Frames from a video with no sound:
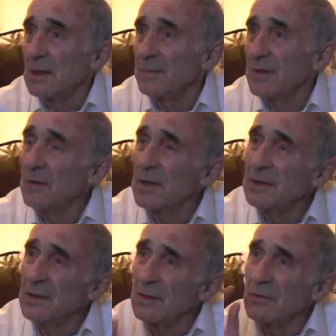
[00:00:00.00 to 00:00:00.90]
Now, I
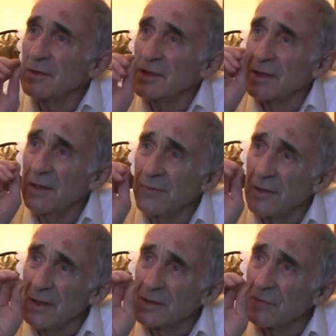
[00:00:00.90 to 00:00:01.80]
didn't know the
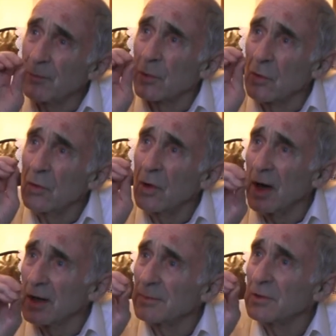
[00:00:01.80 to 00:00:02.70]
significance of pro
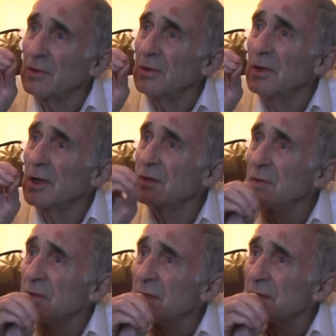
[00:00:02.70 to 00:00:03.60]
animo
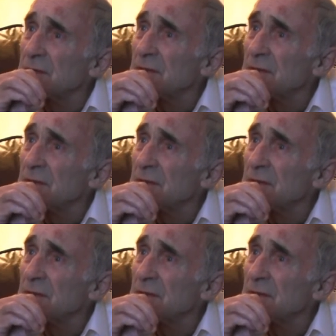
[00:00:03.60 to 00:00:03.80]
artorias.